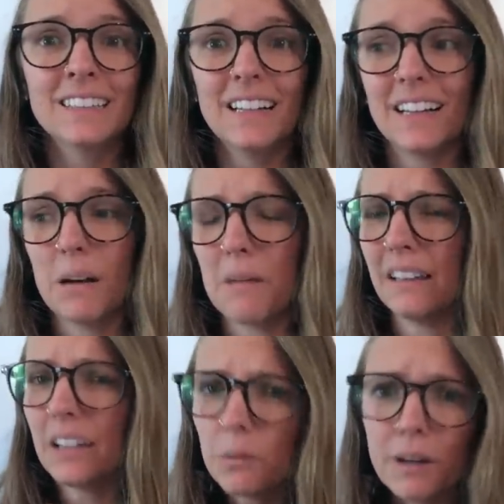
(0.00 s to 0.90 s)
um,
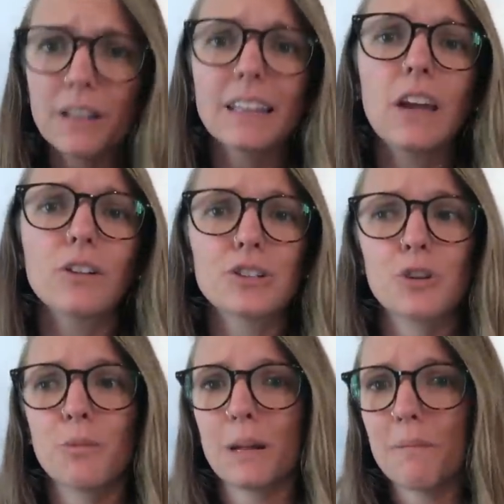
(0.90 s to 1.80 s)
a little bit on legal
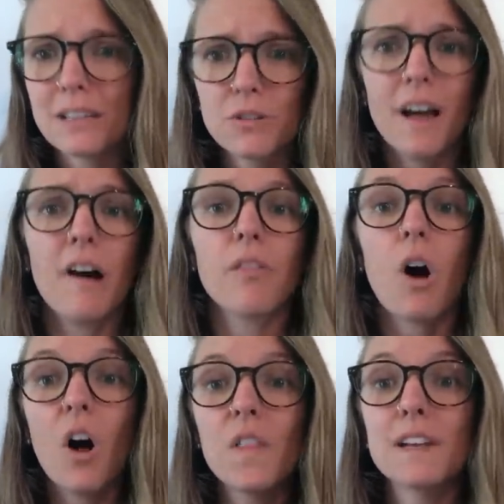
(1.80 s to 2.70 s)
interpreting, mental health,
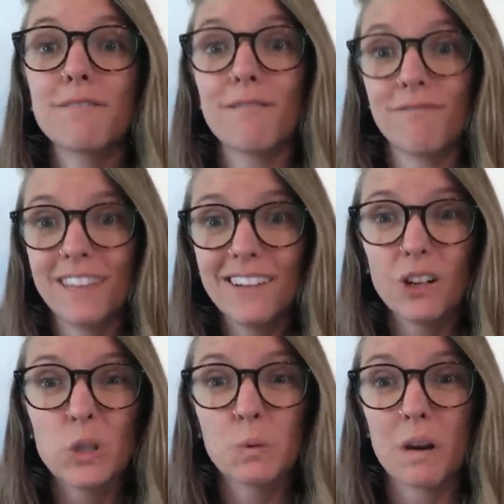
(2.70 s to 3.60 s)
all the different
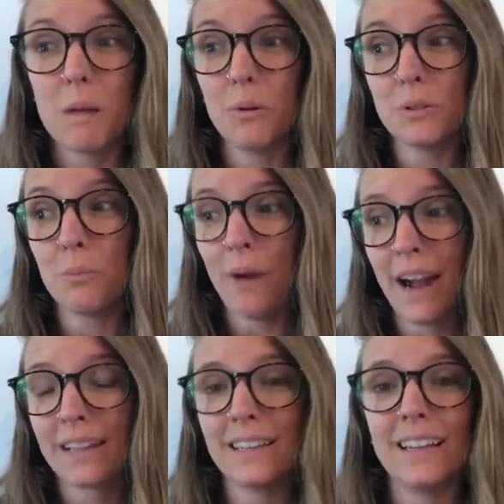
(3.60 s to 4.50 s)
fields we're able to
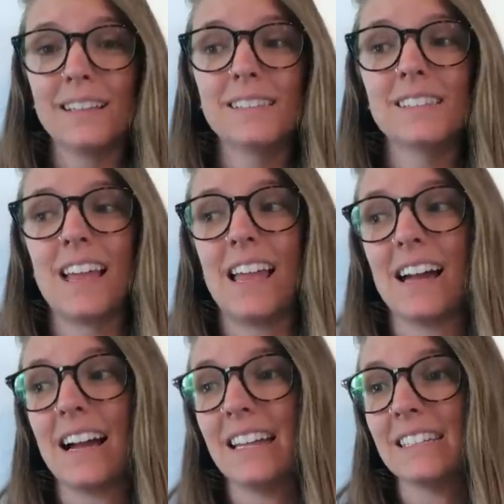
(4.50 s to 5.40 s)
practice
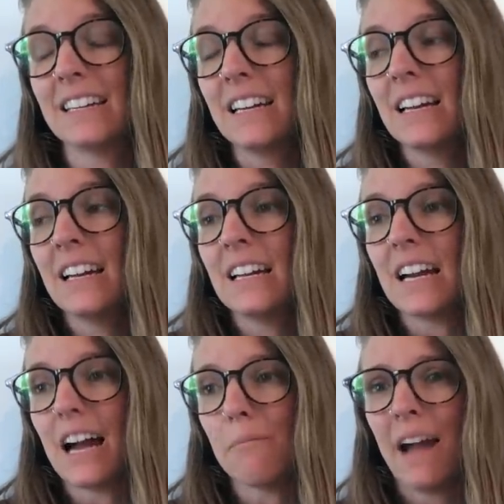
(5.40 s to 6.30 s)
and
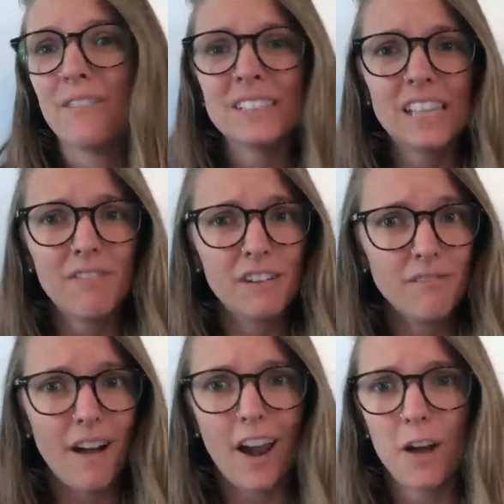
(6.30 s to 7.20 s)
um, have a safe
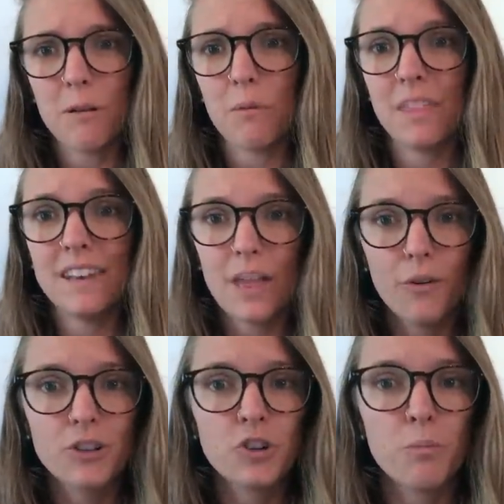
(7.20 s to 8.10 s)
environment with
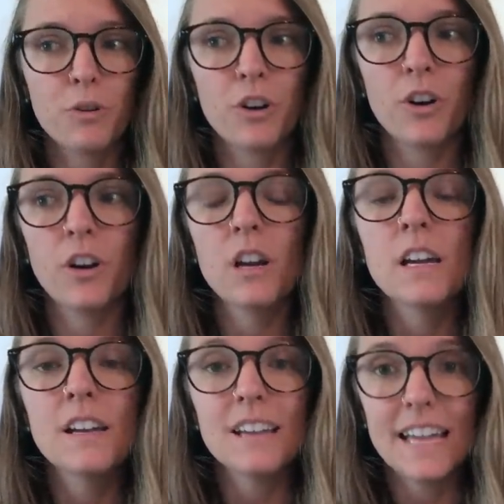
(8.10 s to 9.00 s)
another interpreter
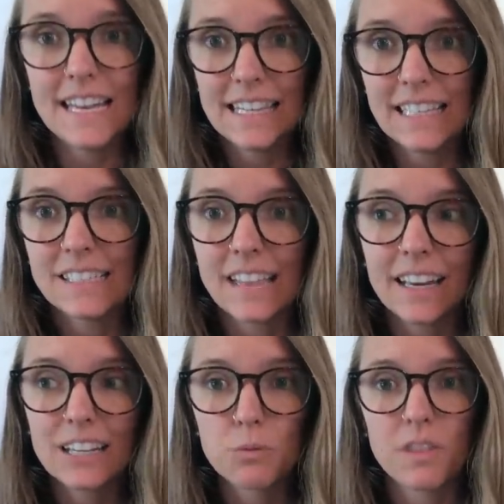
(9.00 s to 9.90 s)
in these
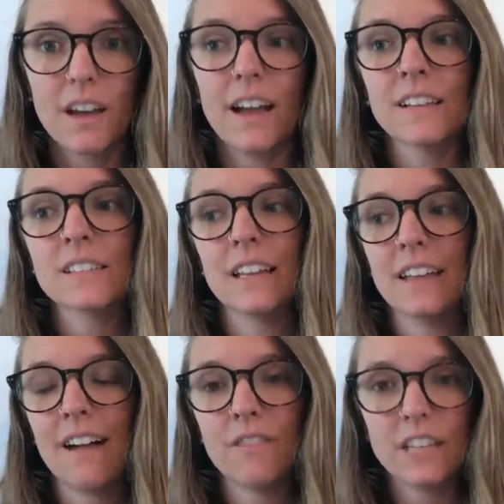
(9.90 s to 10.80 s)
settings with us and
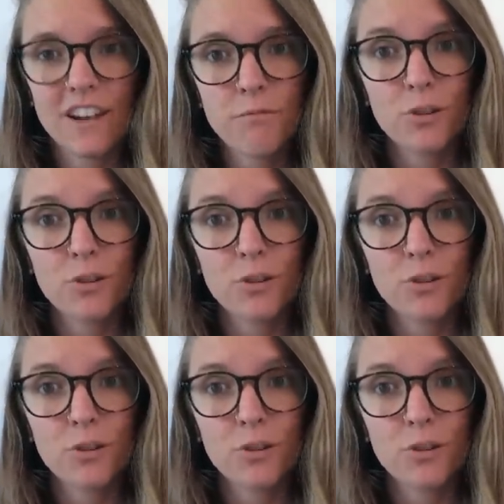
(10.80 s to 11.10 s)
to have the deaf